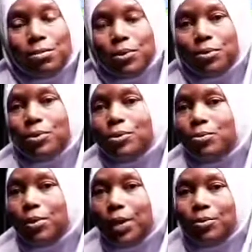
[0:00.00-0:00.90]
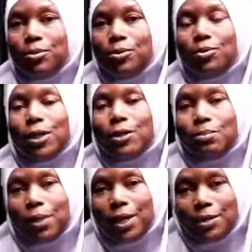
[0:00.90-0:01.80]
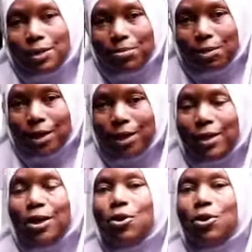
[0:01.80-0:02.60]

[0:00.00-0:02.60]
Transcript: pupils to be able to explain something,